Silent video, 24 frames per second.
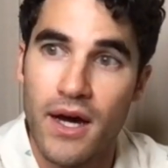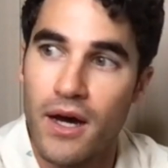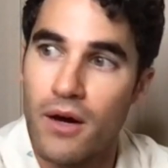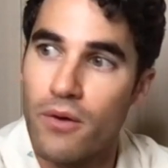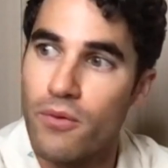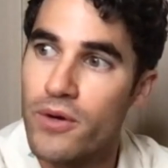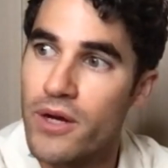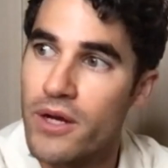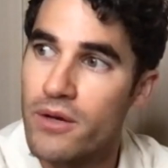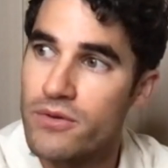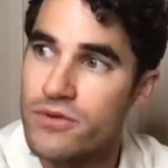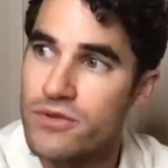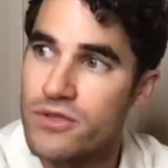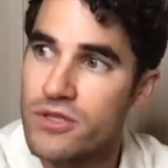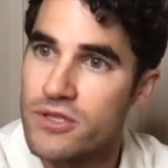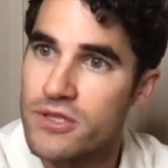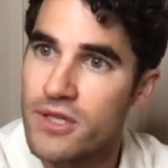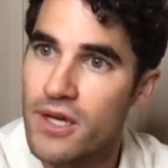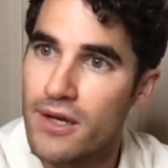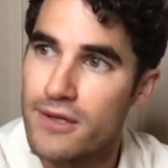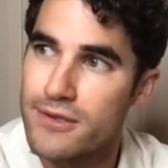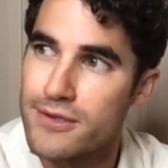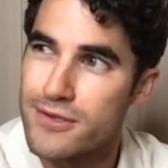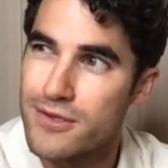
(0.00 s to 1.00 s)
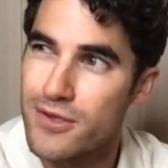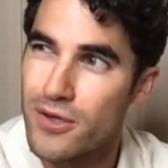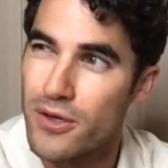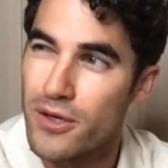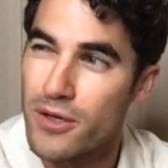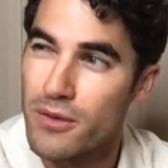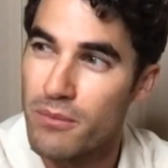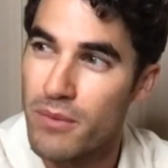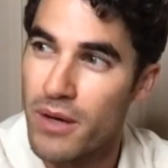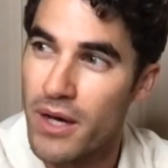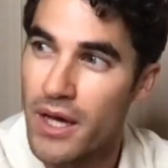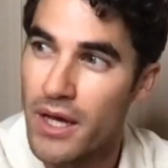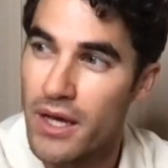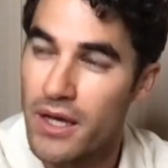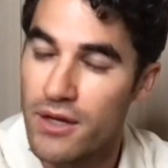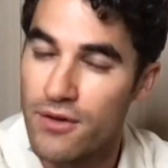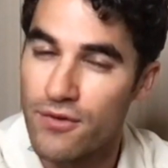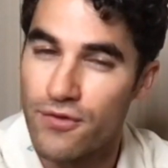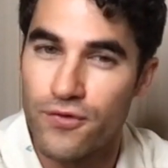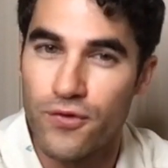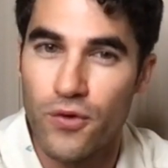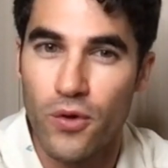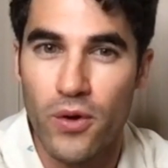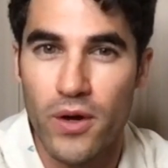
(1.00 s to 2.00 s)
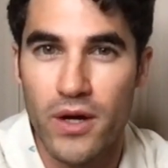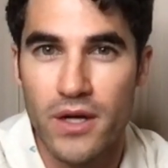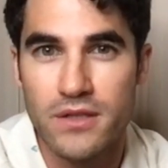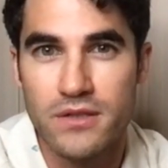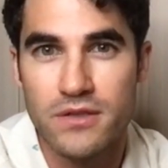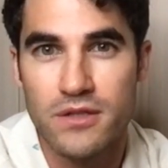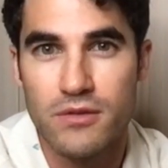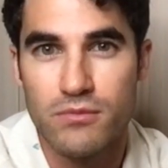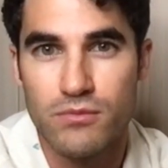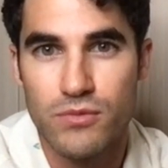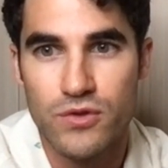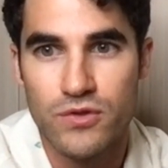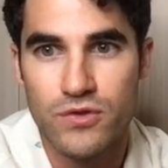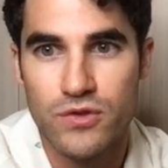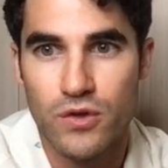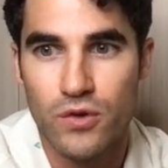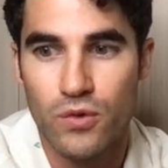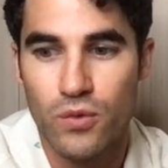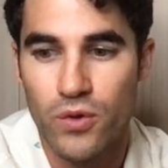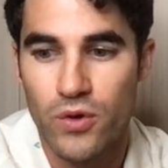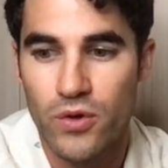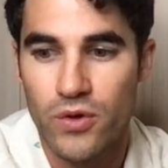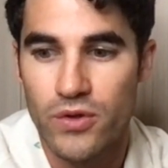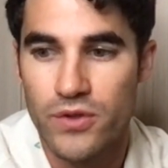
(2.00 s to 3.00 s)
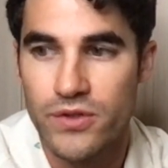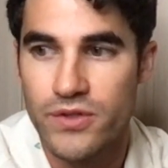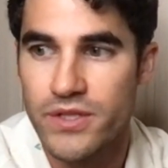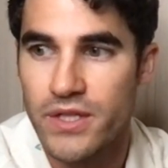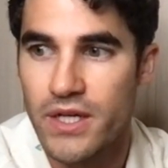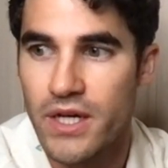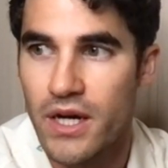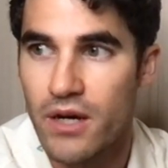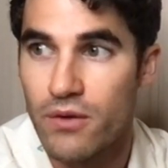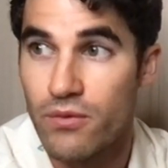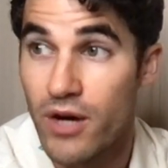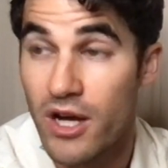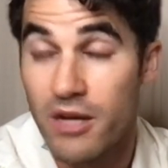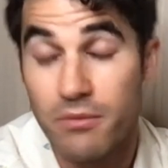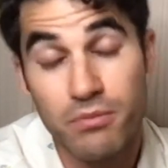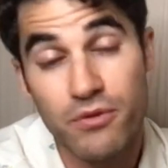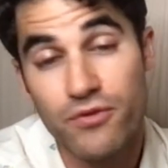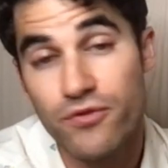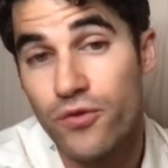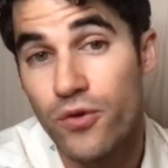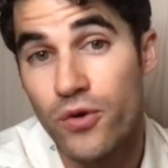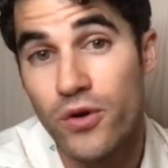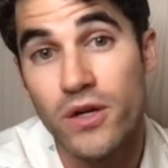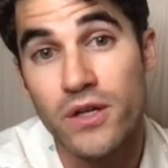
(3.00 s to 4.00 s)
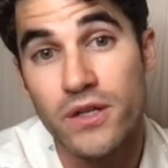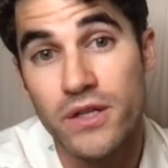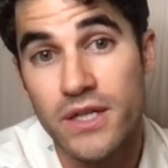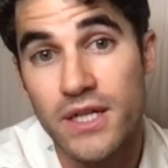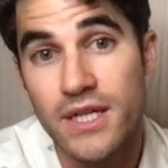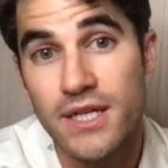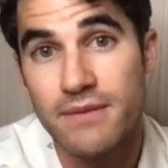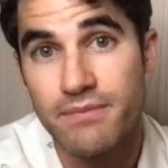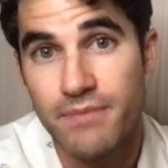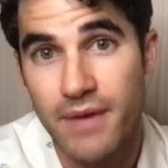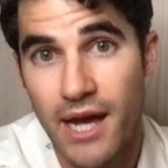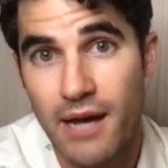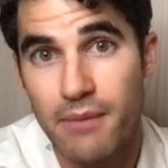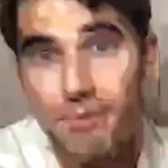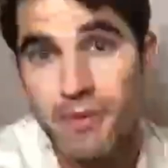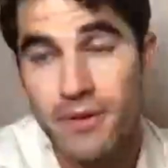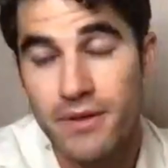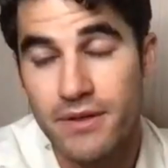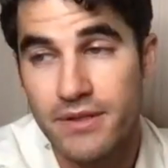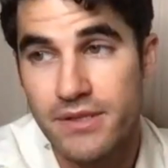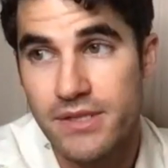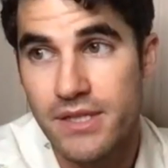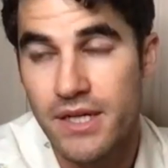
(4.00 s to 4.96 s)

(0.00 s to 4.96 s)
when I was just kind of starting my foray into the music world right before Glee happened.